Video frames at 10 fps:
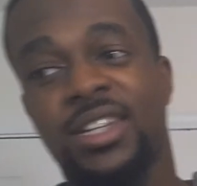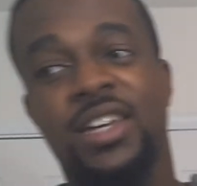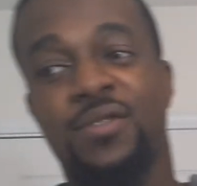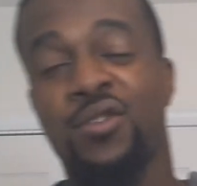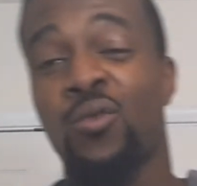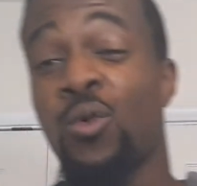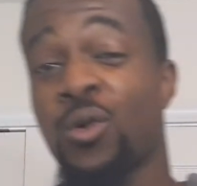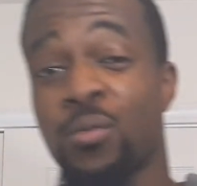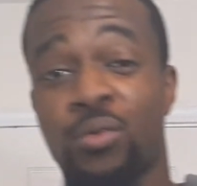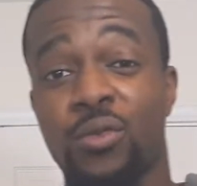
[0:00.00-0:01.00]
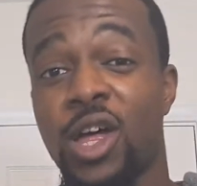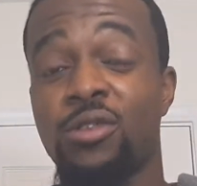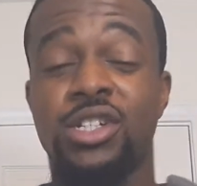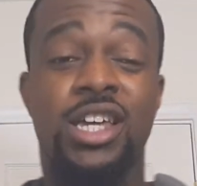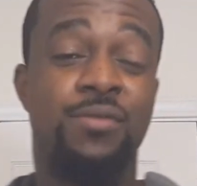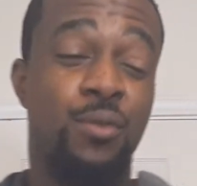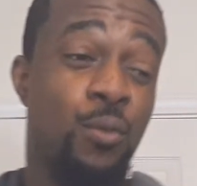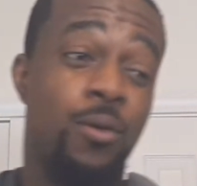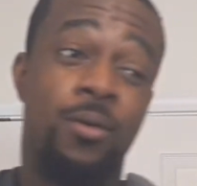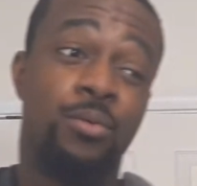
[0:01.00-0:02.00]
They gave you the waterproof, LG gave you the
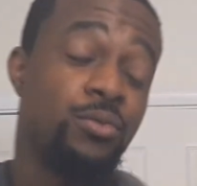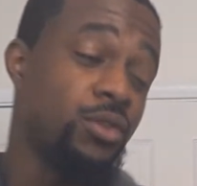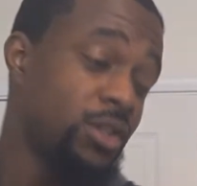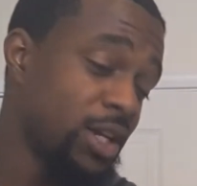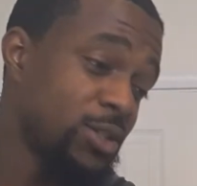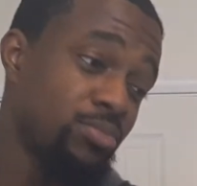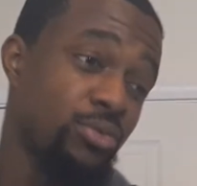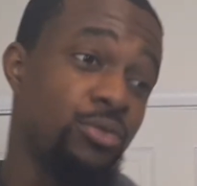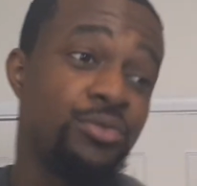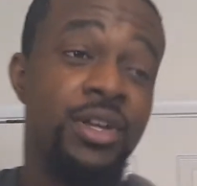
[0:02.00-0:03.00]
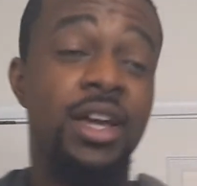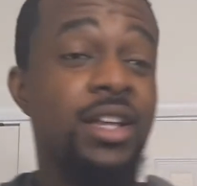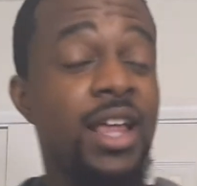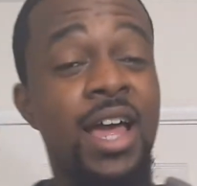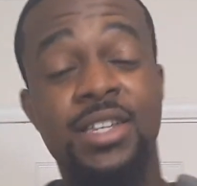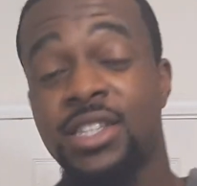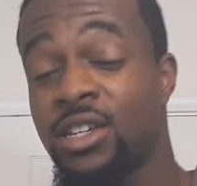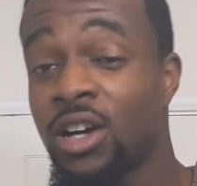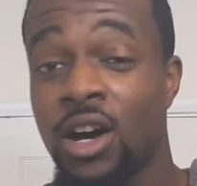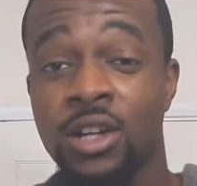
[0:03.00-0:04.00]
waterproof, the dust proof, the
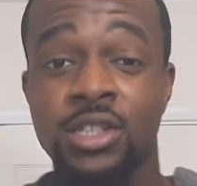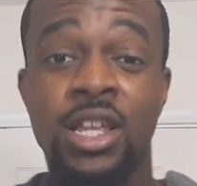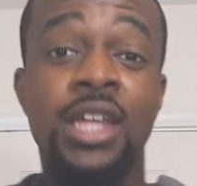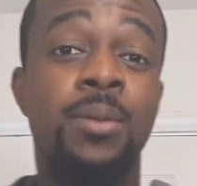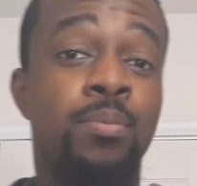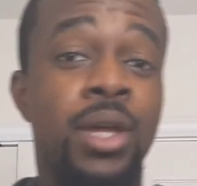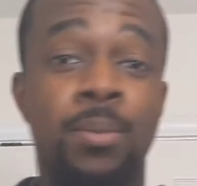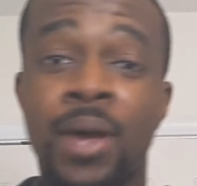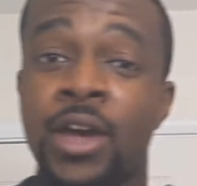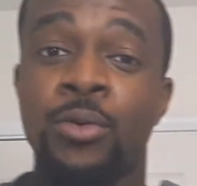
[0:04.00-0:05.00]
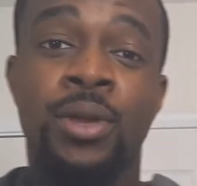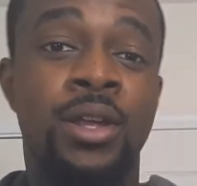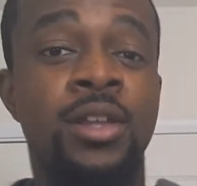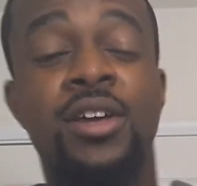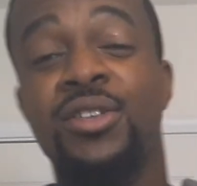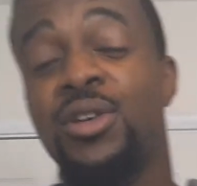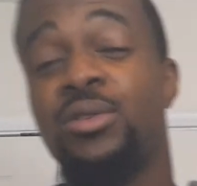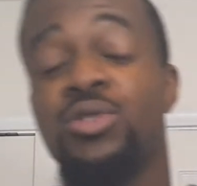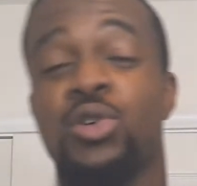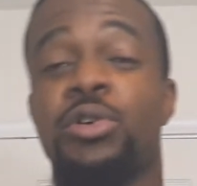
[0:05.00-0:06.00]
SD card slot, the big battery, the
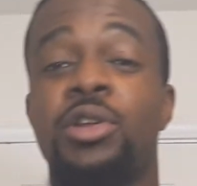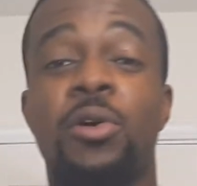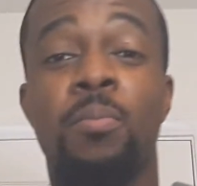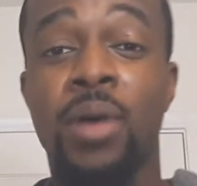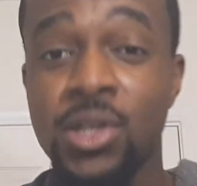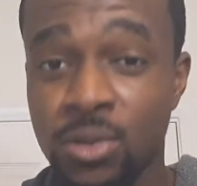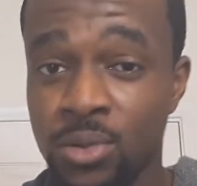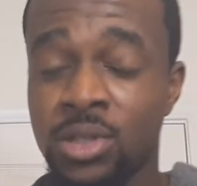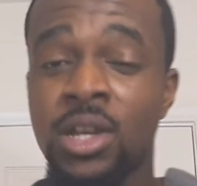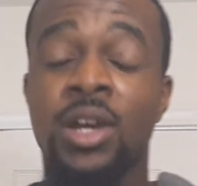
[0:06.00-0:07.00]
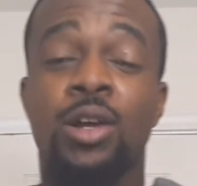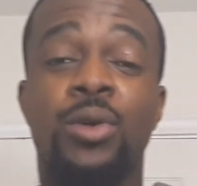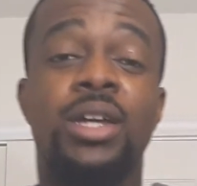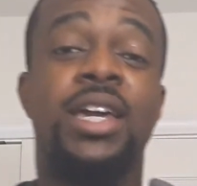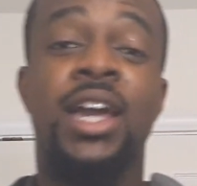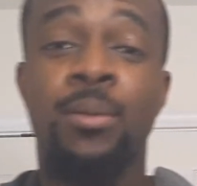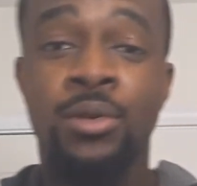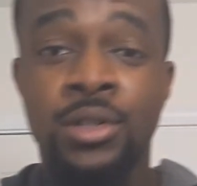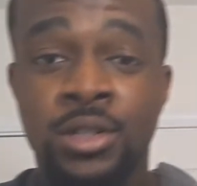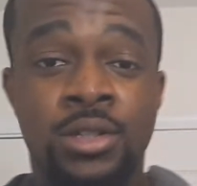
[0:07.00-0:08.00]
huge screen, no bezels, great
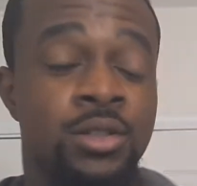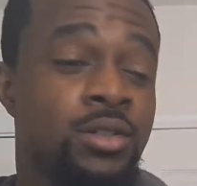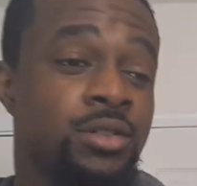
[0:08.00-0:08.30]
cameras.